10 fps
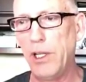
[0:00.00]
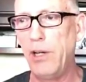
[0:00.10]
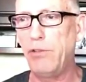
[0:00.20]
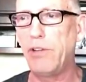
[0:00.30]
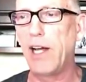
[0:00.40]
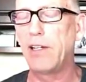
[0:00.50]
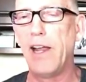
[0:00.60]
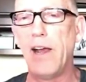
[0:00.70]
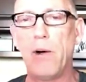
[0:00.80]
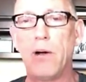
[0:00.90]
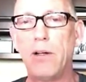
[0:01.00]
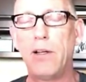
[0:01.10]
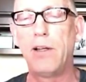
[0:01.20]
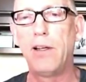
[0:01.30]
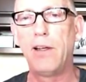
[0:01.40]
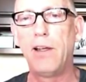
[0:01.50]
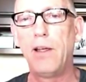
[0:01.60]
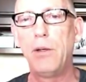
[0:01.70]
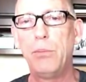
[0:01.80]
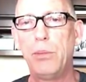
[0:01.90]
PolitiFact now.
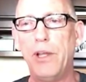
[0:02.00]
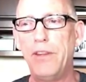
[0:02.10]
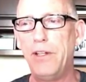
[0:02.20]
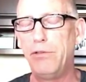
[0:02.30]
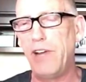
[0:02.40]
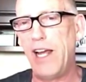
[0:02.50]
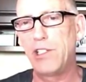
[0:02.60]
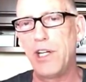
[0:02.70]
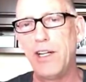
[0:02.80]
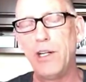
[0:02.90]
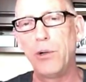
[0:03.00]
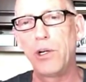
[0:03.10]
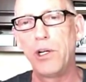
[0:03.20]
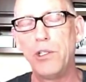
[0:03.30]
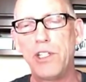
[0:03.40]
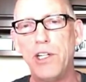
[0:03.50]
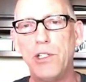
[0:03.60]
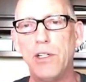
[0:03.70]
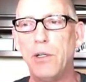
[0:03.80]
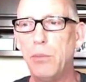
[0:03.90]
The fact-checking
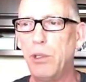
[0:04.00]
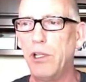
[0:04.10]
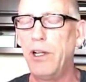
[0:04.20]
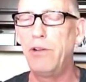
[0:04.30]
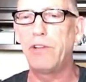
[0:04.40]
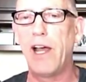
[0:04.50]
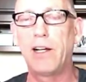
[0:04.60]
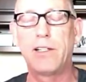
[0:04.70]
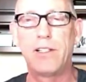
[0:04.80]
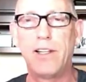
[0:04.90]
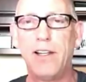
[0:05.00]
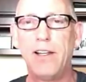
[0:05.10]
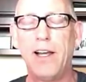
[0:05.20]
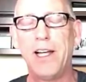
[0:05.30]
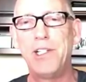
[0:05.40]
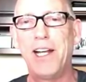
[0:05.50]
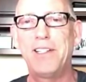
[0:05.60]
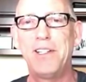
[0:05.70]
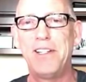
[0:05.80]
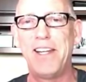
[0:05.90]
organization PolitiFact, I
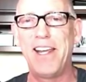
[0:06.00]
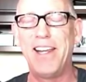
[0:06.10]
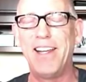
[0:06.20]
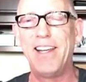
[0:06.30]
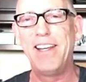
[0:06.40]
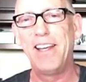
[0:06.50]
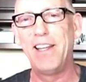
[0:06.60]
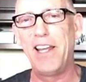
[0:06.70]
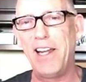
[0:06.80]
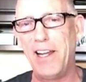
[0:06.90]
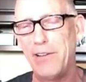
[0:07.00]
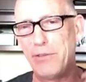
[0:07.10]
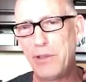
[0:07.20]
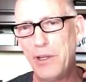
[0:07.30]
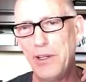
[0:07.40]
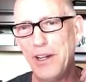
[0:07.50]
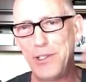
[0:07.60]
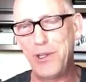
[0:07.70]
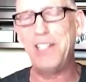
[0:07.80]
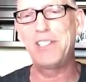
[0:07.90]
checked it today, and they have
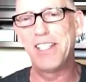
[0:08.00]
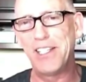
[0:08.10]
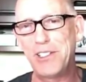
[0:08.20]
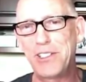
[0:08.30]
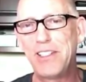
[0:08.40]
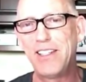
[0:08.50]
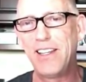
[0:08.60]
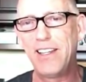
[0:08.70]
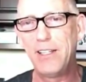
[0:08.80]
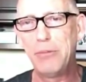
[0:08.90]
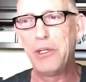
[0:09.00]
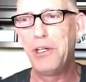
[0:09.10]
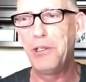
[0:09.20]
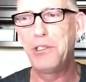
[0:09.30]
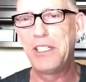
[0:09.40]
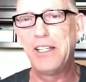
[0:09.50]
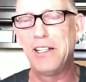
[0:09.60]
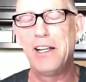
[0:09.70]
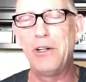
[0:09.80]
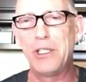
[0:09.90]
addressed this, but here's the
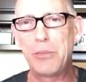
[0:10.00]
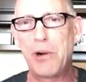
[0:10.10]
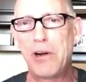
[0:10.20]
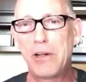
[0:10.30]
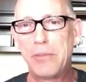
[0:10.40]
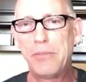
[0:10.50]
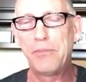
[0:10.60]
hilarious part.